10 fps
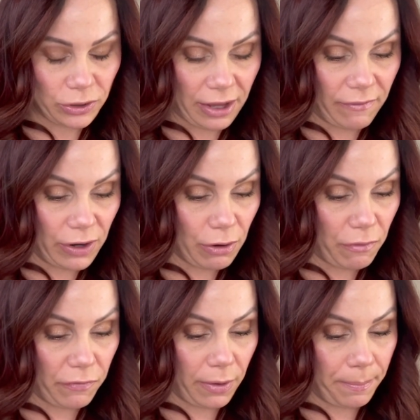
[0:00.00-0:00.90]
that video
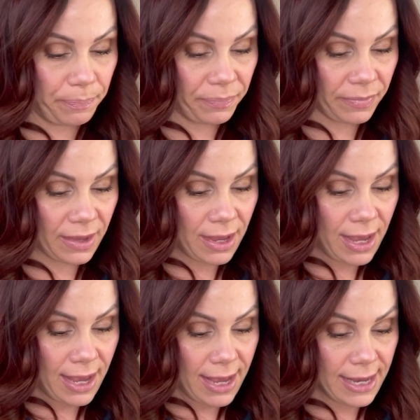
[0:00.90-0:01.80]
from
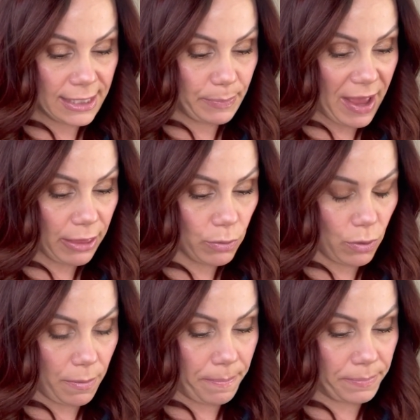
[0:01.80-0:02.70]
his
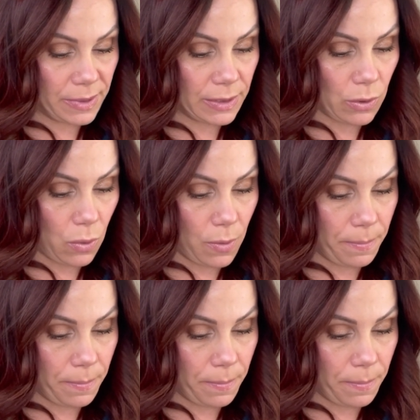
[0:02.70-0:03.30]
bathroom. So